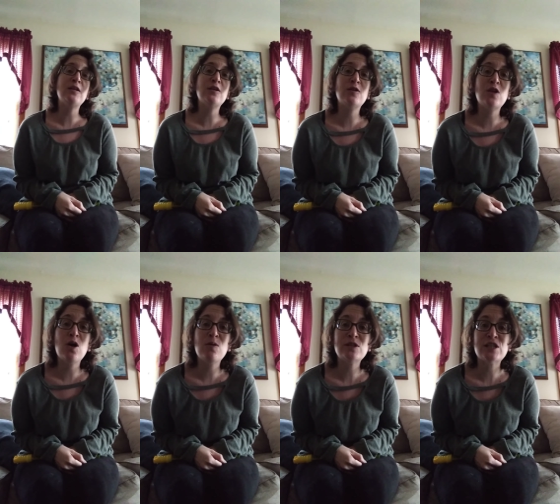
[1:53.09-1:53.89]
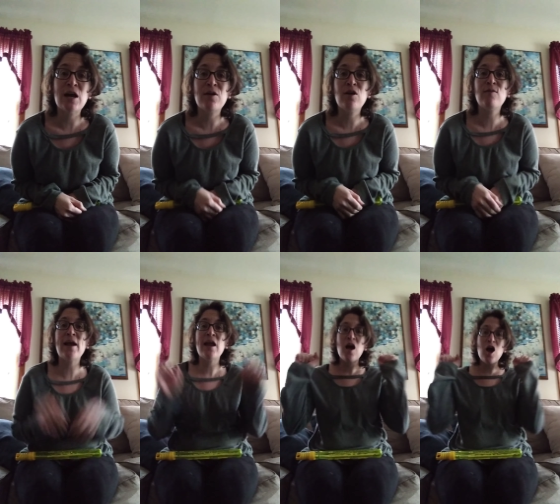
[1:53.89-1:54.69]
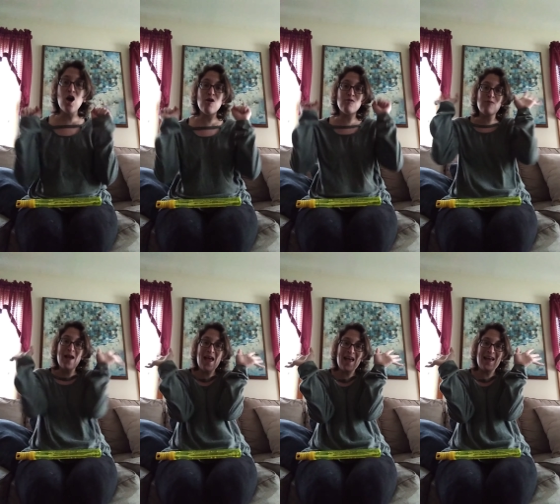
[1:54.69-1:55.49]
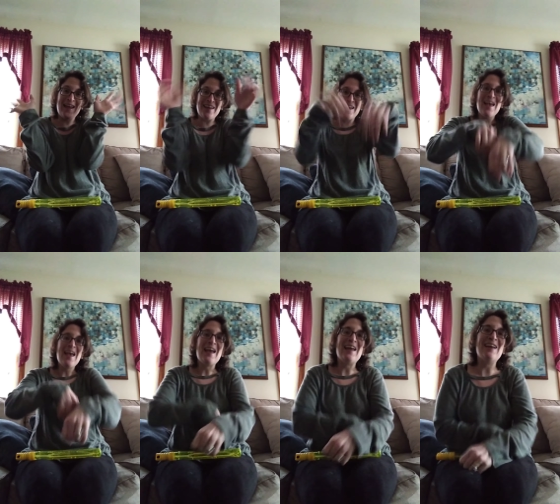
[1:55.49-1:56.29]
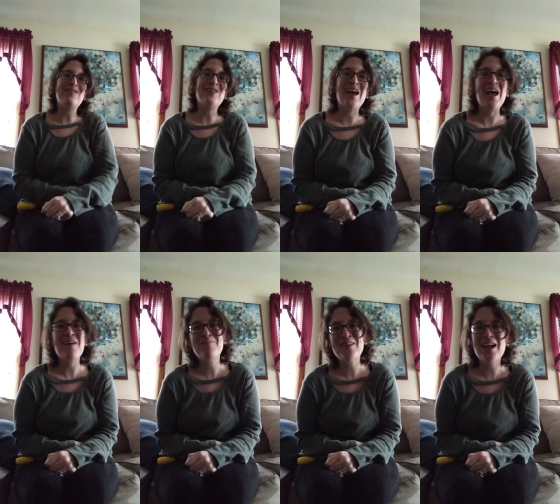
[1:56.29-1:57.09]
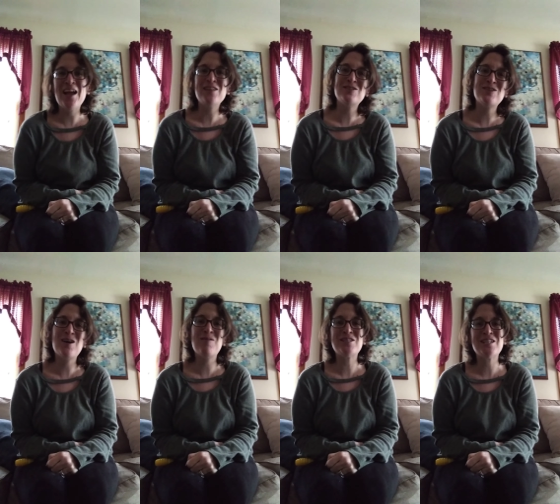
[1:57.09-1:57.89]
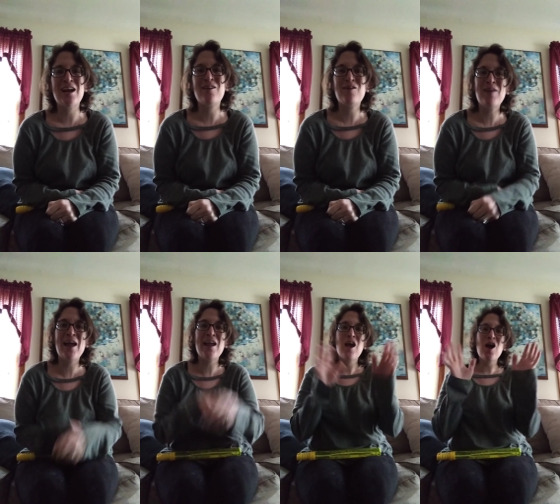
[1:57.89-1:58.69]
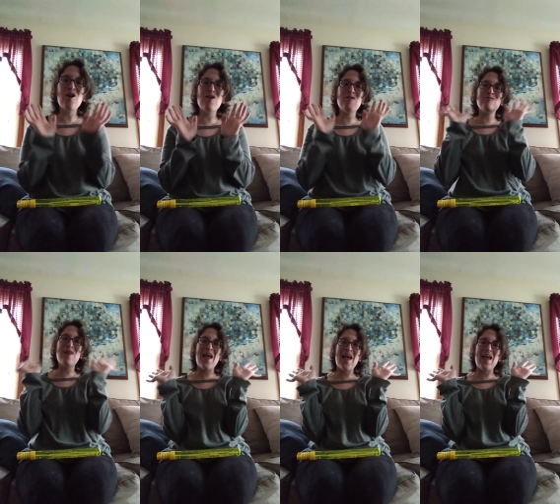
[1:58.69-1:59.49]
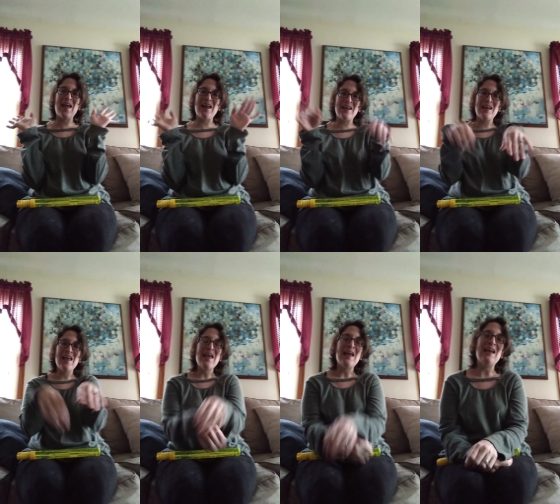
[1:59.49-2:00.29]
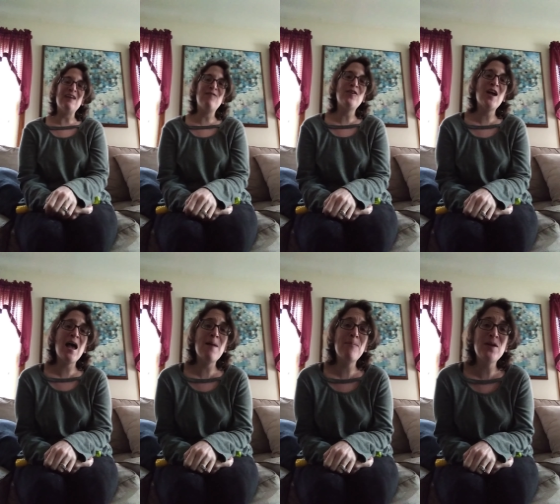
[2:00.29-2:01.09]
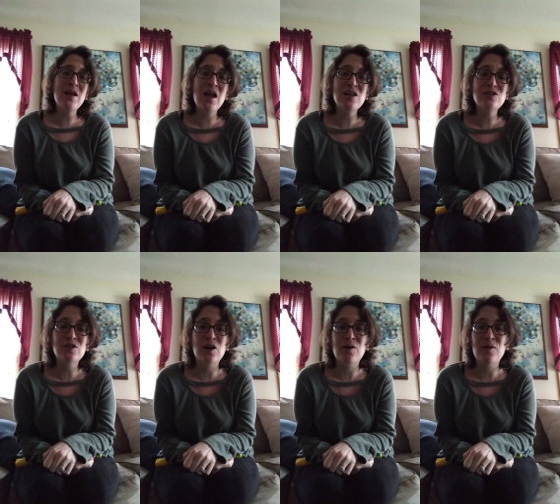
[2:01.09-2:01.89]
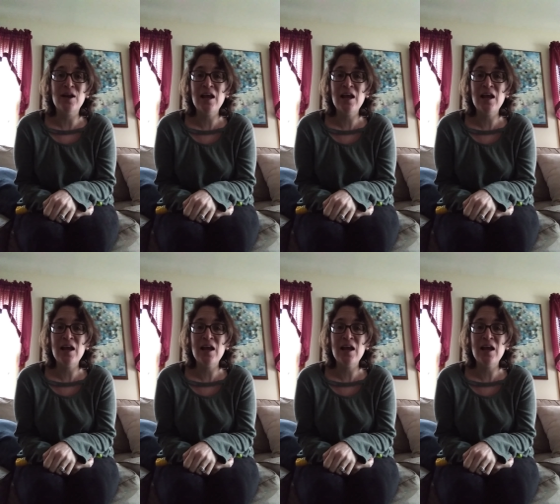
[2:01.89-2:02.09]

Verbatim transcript: and you know it, shout hooray, hooray. If you're happy and you know it, shout hooray, hooray. If you're happy and you know it,